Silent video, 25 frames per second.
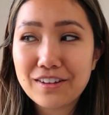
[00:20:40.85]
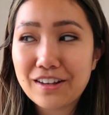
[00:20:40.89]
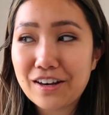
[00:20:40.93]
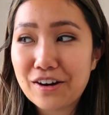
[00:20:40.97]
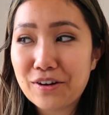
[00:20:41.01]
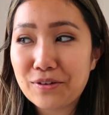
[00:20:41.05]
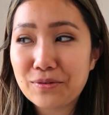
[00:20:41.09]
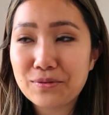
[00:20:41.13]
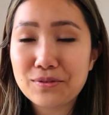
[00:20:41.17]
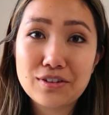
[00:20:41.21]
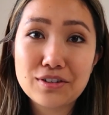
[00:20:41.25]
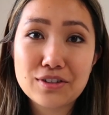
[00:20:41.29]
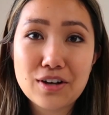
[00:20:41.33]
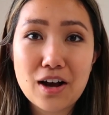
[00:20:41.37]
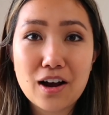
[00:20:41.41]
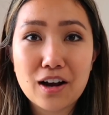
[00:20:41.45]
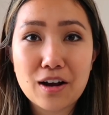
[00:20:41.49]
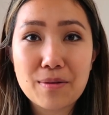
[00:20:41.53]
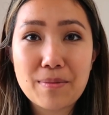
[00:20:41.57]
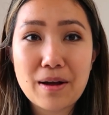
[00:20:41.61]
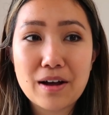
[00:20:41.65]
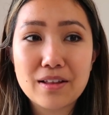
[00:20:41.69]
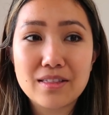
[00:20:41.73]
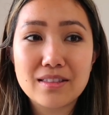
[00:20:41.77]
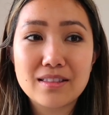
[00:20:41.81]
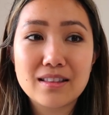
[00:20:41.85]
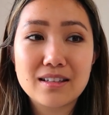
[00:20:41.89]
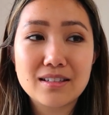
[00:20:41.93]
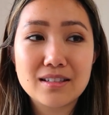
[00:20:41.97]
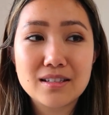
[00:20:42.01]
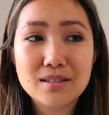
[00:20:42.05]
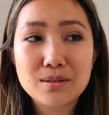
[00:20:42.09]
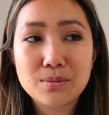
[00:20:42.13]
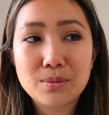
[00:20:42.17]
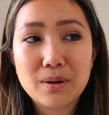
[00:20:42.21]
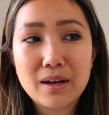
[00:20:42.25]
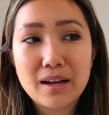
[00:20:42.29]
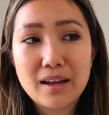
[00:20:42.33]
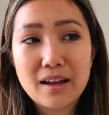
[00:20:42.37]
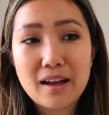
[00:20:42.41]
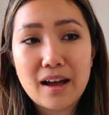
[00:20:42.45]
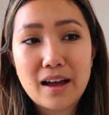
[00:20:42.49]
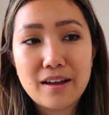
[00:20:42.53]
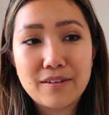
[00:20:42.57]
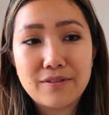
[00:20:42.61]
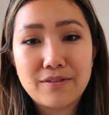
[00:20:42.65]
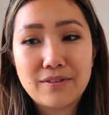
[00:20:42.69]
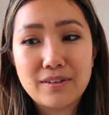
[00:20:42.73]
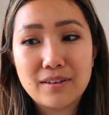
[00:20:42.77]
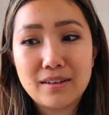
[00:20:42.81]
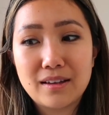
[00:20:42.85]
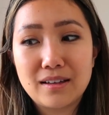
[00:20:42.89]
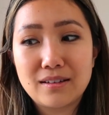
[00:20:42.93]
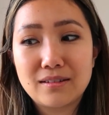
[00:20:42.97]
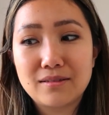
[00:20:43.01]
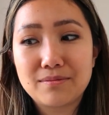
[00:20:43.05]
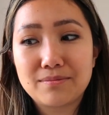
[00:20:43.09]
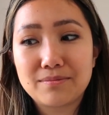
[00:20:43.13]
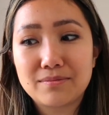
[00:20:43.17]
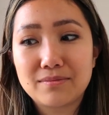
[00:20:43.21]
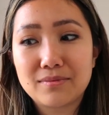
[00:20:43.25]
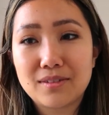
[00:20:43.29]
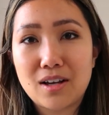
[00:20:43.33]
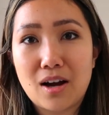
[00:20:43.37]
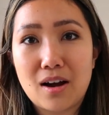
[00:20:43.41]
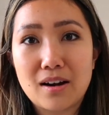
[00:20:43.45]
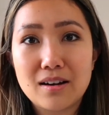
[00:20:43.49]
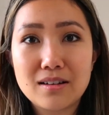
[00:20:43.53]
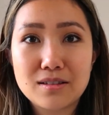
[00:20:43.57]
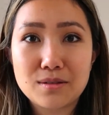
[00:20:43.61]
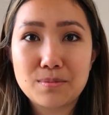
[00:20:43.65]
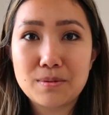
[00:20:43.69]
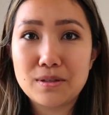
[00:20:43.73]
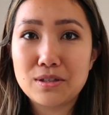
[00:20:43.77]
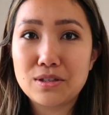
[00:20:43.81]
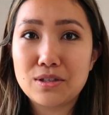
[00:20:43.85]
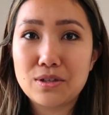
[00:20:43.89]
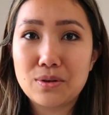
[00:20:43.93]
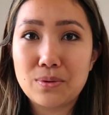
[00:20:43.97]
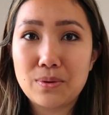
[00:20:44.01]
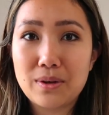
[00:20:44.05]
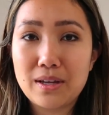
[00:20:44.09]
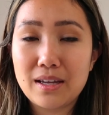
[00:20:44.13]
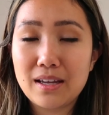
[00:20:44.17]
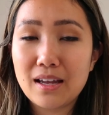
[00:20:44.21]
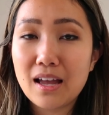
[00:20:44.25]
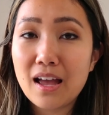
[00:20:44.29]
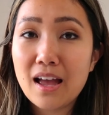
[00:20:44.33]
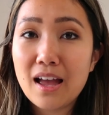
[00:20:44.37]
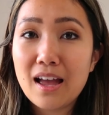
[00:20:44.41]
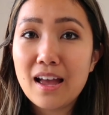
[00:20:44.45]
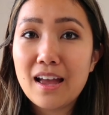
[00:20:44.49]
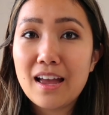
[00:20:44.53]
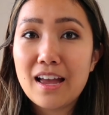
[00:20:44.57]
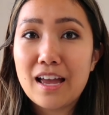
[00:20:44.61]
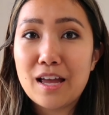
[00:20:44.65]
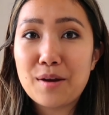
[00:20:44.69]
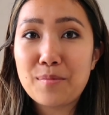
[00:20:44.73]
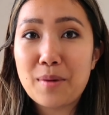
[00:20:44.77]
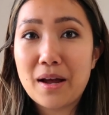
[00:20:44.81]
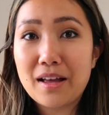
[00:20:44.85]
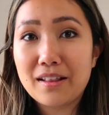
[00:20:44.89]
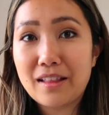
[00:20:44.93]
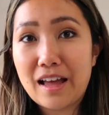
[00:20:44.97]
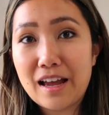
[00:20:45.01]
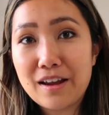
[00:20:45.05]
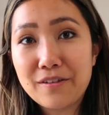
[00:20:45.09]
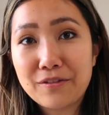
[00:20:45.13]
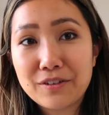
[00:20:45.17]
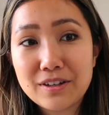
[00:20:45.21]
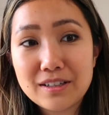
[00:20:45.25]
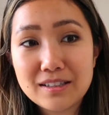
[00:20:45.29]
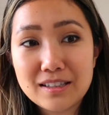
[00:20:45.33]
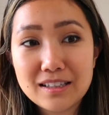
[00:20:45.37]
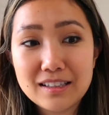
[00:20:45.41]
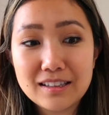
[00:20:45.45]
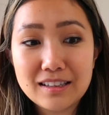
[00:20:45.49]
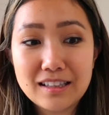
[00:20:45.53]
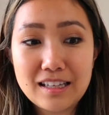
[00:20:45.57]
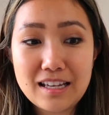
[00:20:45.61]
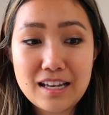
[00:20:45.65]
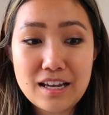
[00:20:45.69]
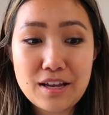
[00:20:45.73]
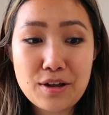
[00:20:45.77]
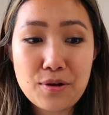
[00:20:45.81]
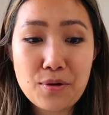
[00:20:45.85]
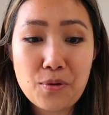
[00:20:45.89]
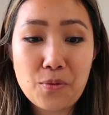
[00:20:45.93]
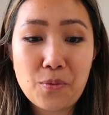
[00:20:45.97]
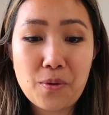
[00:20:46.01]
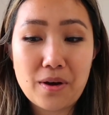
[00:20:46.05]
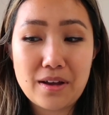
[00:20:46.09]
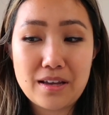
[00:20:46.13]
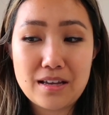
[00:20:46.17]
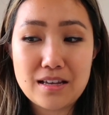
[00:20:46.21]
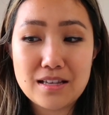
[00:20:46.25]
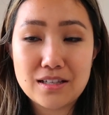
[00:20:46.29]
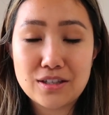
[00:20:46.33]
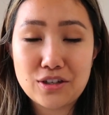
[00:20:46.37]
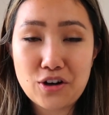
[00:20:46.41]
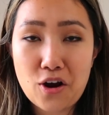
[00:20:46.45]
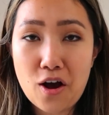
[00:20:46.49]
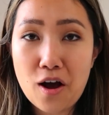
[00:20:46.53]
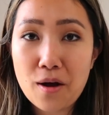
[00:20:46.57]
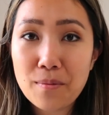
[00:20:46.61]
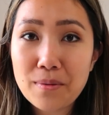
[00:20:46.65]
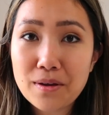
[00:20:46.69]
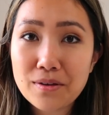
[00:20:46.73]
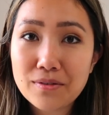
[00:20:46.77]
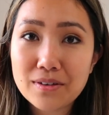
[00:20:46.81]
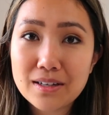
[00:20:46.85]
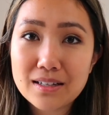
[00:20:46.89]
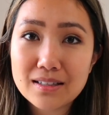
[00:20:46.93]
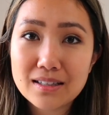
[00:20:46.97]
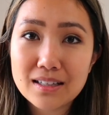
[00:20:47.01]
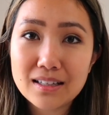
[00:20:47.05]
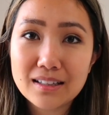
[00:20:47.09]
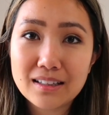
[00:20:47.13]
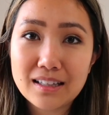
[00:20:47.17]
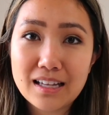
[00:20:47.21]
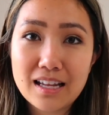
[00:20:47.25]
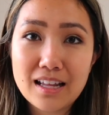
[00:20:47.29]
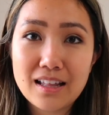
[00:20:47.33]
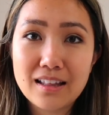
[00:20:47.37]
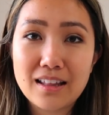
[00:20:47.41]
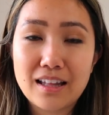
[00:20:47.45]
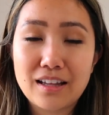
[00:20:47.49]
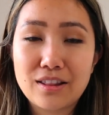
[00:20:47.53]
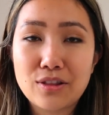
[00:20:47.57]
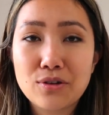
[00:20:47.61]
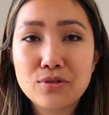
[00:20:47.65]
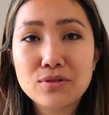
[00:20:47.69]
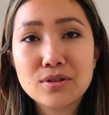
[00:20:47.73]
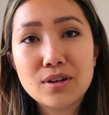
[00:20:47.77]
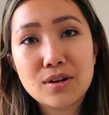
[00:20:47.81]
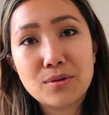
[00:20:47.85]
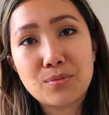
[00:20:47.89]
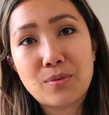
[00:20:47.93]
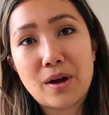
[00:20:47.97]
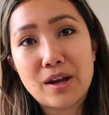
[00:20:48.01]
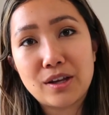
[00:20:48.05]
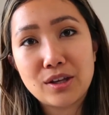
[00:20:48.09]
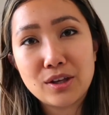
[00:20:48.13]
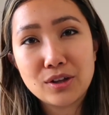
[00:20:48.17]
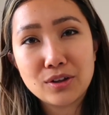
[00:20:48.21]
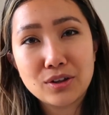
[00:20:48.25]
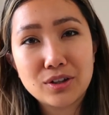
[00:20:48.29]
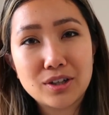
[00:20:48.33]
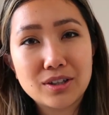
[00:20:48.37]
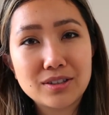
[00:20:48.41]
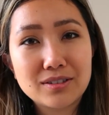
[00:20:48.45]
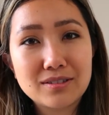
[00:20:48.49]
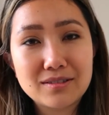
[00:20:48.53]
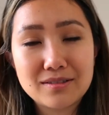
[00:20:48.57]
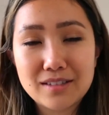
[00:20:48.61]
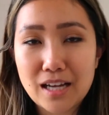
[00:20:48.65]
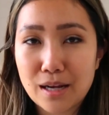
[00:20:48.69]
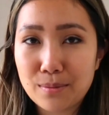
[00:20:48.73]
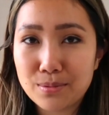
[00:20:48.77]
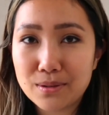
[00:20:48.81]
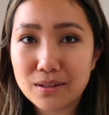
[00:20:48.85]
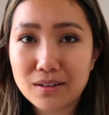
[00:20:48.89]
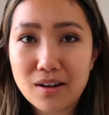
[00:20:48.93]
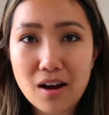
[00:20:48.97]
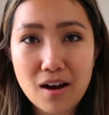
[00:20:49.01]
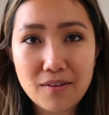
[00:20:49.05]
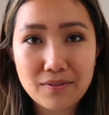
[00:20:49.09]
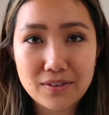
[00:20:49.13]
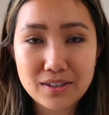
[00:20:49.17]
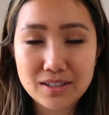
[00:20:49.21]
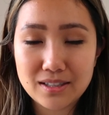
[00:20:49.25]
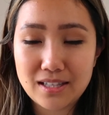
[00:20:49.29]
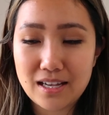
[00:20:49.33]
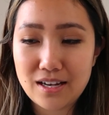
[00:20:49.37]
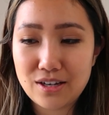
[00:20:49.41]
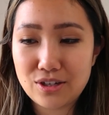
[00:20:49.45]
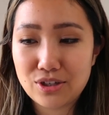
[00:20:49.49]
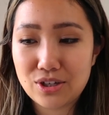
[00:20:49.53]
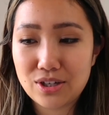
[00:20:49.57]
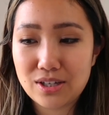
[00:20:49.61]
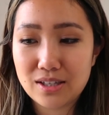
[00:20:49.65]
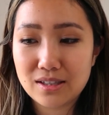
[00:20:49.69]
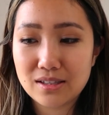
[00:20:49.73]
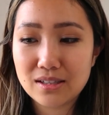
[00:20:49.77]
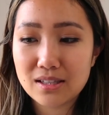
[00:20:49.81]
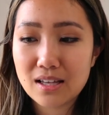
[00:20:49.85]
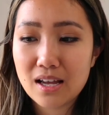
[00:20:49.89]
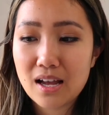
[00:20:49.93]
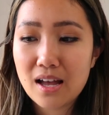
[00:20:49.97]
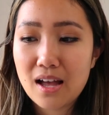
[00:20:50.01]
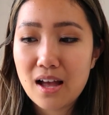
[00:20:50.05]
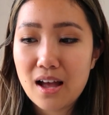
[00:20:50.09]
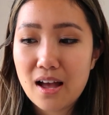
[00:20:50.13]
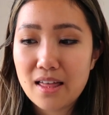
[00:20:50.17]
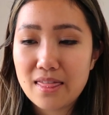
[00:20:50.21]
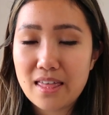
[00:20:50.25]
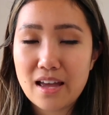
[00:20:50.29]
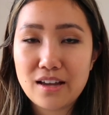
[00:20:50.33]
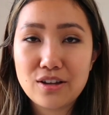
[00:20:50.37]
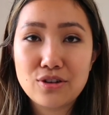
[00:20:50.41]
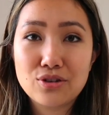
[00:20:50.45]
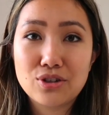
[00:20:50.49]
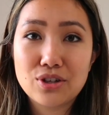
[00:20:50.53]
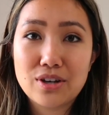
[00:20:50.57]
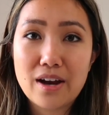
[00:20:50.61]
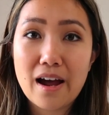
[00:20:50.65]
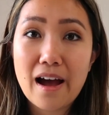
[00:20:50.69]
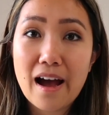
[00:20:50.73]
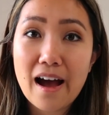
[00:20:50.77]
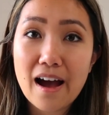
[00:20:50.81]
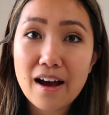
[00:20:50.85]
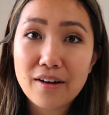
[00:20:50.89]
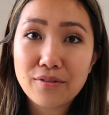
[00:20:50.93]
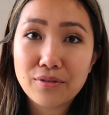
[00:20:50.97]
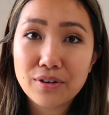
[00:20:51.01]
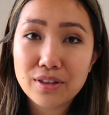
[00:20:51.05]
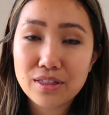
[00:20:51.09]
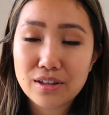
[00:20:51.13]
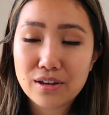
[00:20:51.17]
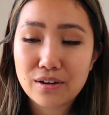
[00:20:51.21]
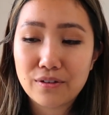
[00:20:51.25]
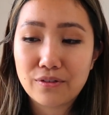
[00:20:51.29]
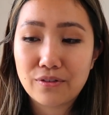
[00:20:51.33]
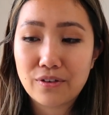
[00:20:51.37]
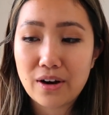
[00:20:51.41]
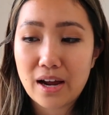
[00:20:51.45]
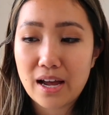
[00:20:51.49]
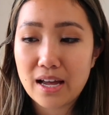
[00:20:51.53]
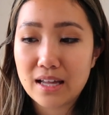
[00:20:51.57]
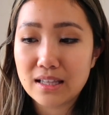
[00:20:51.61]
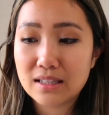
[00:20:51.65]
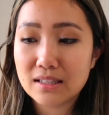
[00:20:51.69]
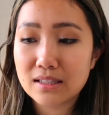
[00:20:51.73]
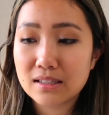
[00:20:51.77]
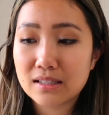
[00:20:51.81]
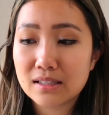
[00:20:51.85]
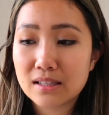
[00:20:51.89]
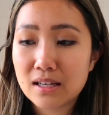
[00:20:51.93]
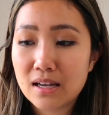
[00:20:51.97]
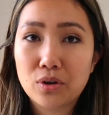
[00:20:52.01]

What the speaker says: You know, you can talk about, this is what I feel like God has been doing in my life recently, what he's taught me recently. Like, those are regular types of conversations that you should have with your friends.